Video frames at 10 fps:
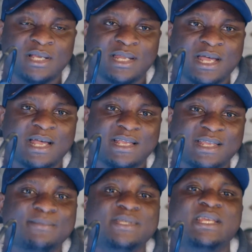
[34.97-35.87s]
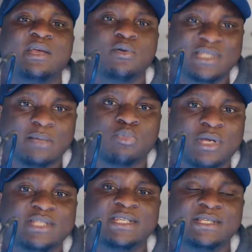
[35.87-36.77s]
Na ebi say on some
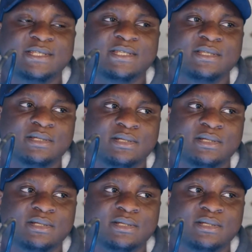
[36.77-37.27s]
questions.